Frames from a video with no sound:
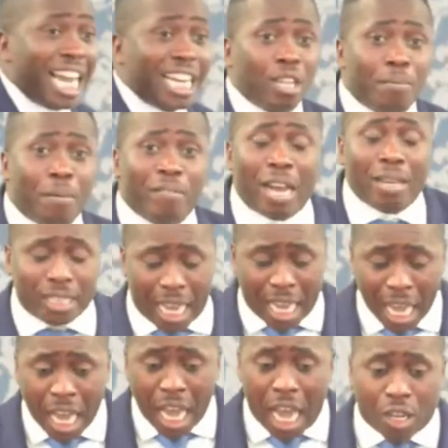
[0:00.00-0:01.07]
some of them say,
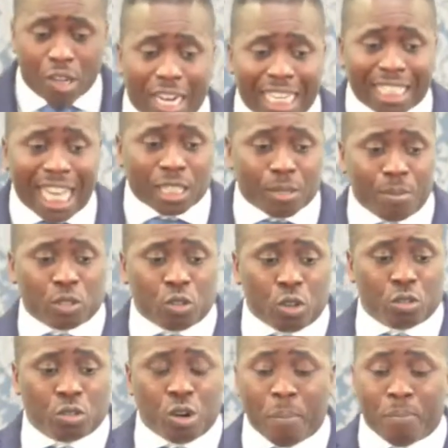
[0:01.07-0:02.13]
God has asked me to
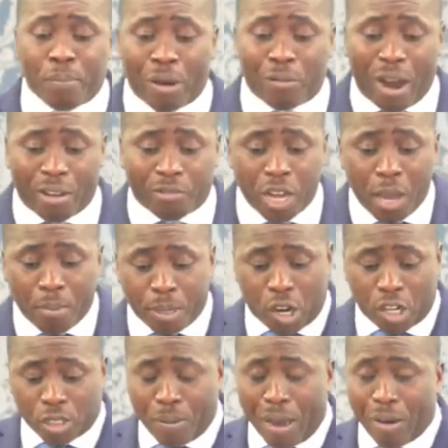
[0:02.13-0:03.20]
drop my wife
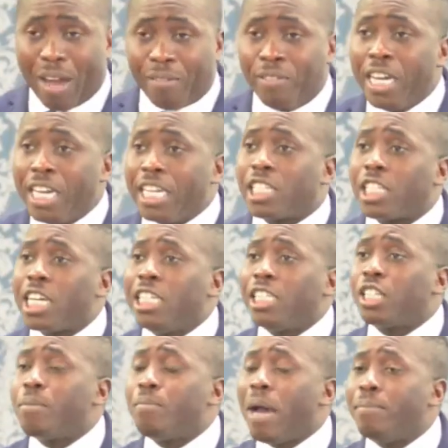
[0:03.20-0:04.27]
because my wife is
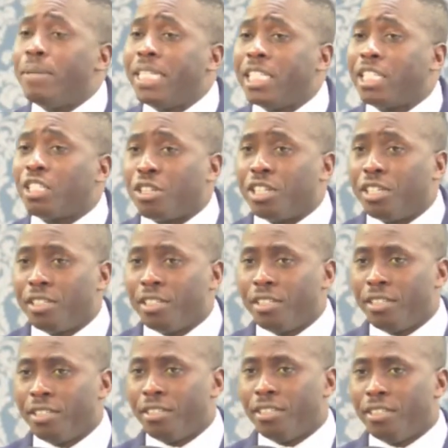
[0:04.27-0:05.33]
hindering my ministry.
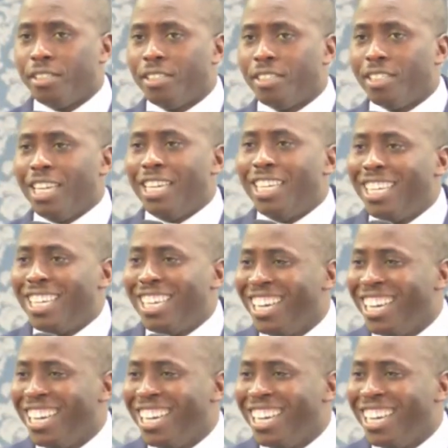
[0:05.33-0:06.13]
Your wife